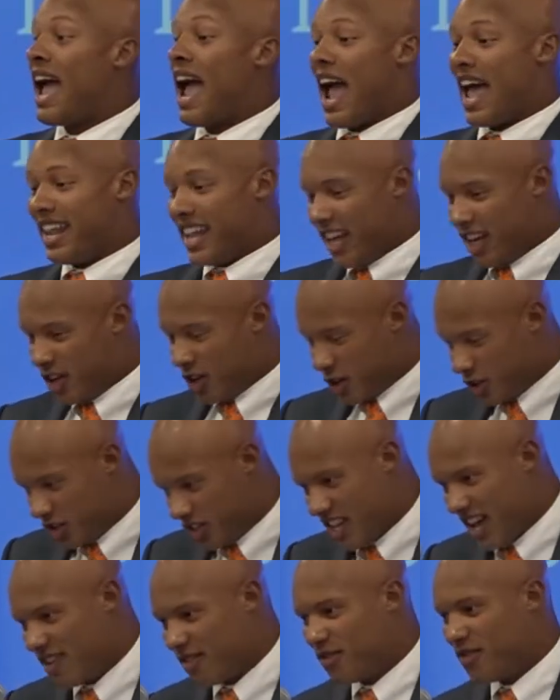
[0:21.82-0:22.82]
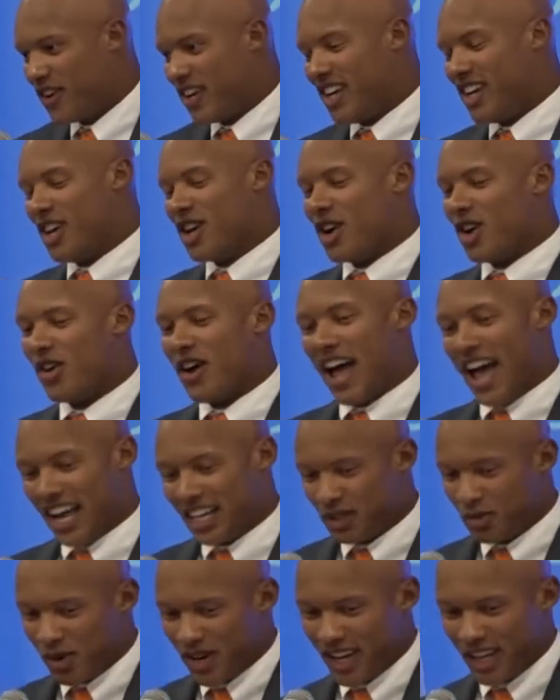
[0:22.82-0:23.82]
And they used that video
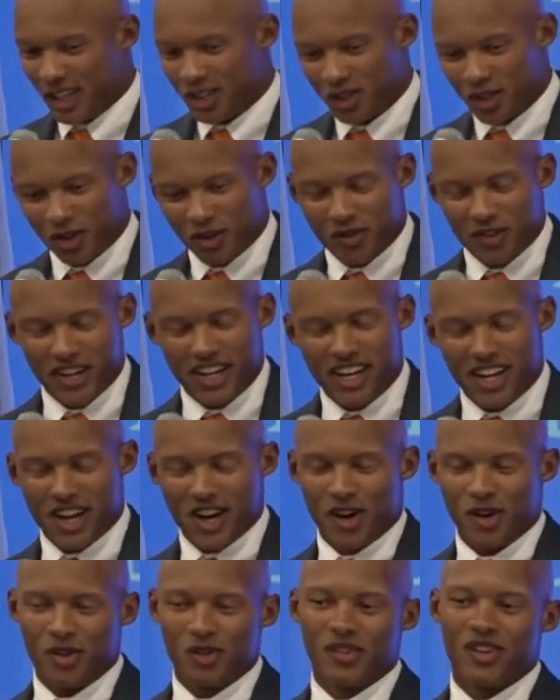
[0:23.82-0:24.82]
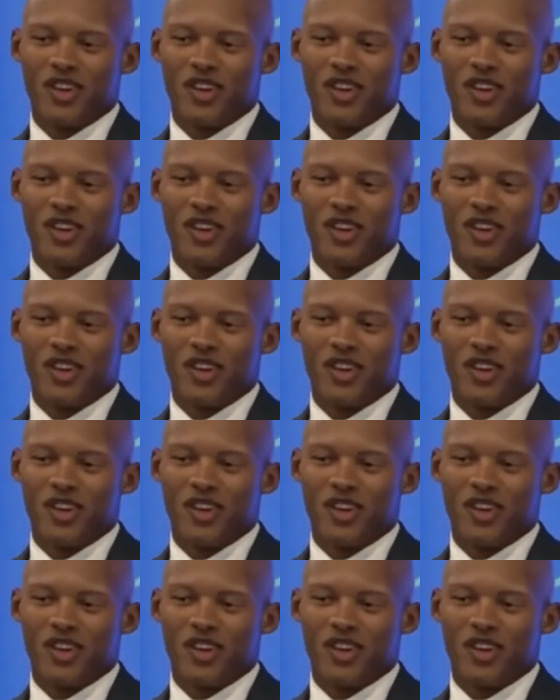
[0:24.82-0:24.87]
as my intro video